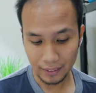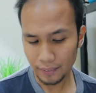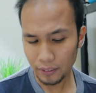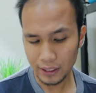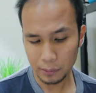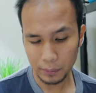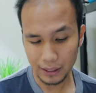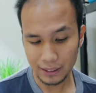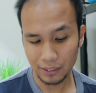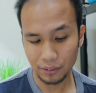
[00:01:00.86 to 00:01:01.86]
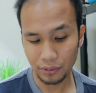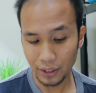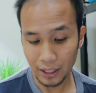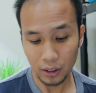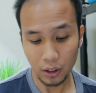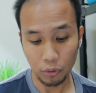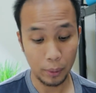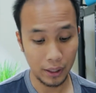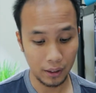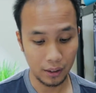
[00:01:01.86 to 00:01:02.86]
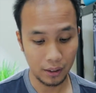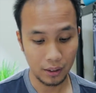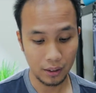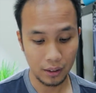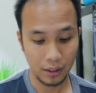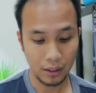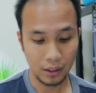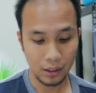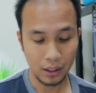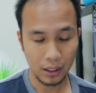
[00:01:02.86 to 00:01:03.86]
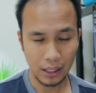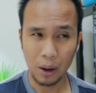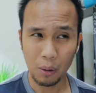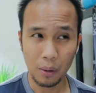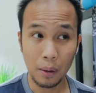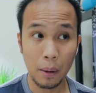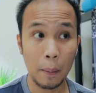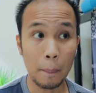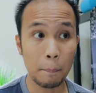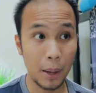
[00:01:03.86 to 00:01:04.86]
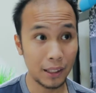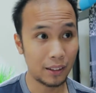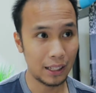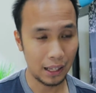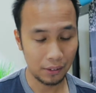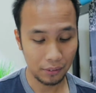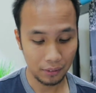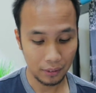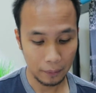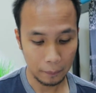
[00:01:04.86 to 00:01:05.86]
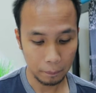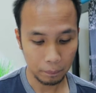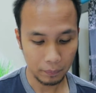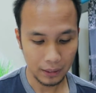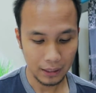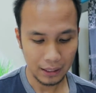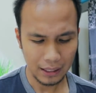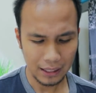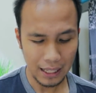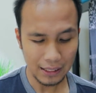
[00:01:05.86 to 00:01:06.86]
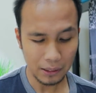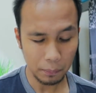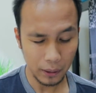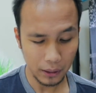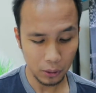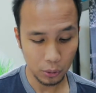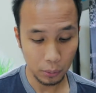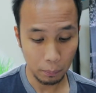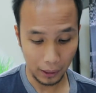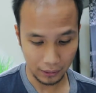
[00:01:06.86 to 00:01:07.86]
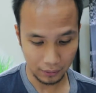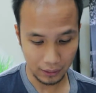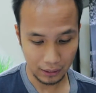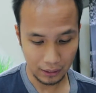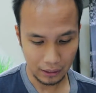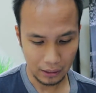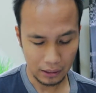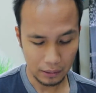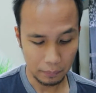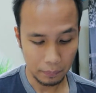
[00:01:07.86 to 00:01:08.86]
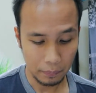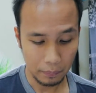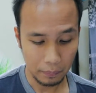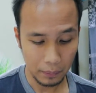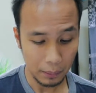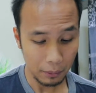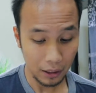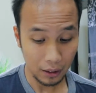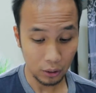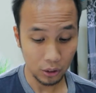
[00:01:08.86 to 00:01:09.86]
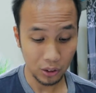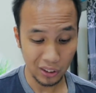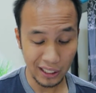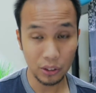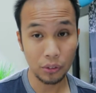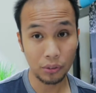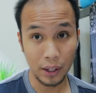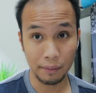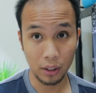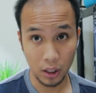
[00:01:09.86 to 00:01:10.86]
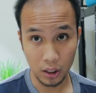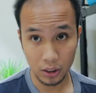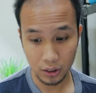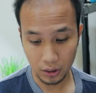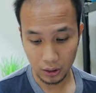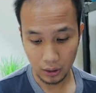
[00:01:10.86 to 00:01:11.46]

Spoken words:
Never experienced it falling off my ear. Now, battery life. It has a pretty good battery. Maybe around 3 to 5 hours.